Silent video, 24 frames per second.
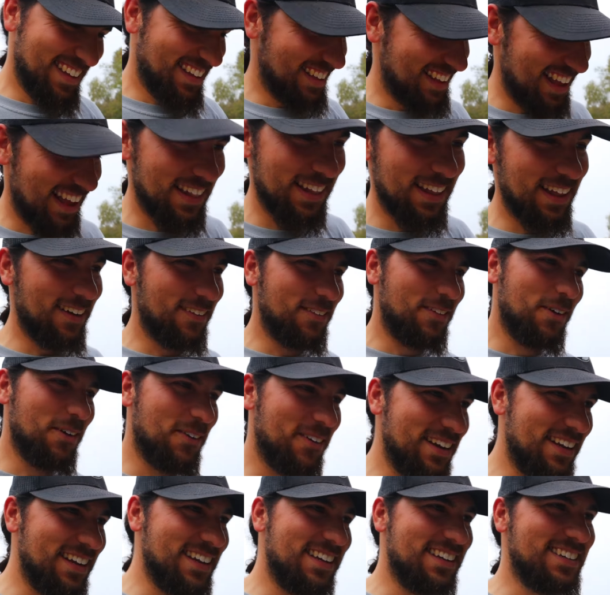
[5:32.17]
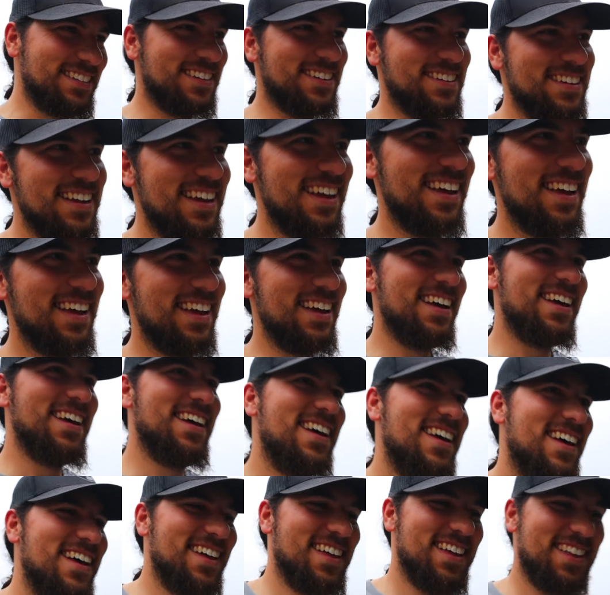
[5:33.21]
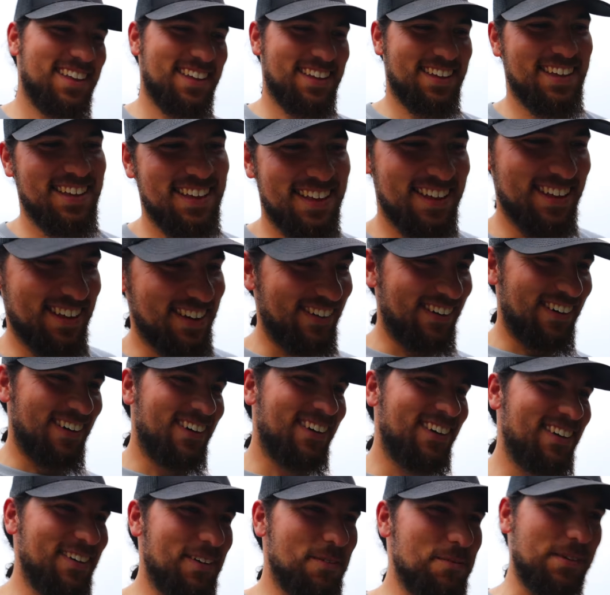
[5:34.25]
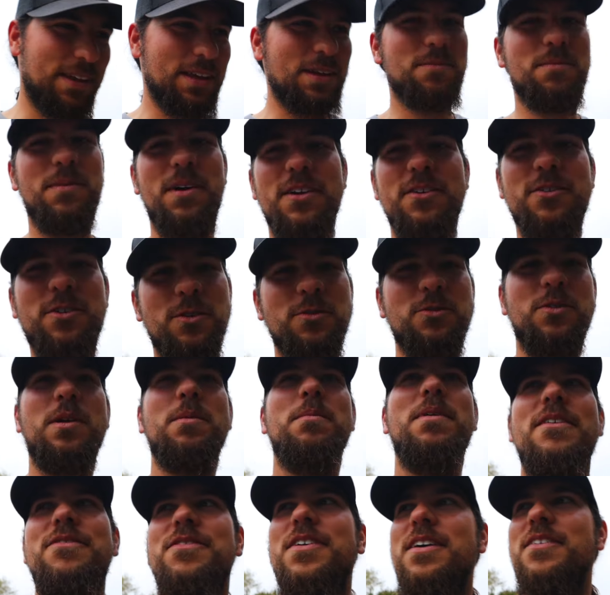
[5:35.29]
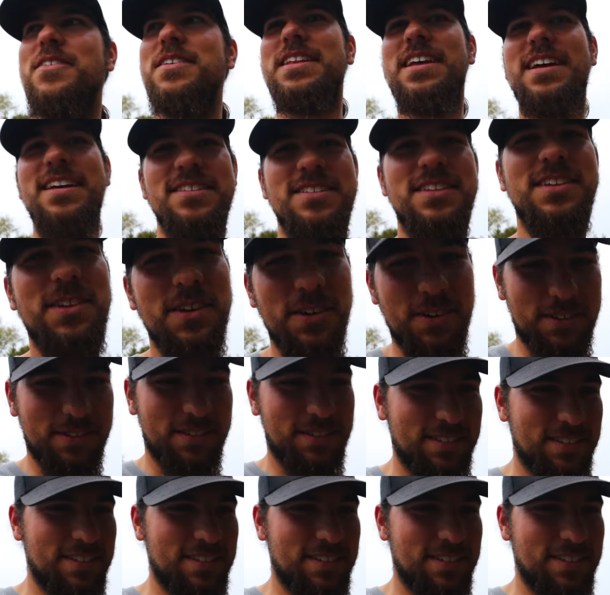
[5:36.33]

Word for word: I love doing this. Oh, getting mushrooms, one of my favorite things to do.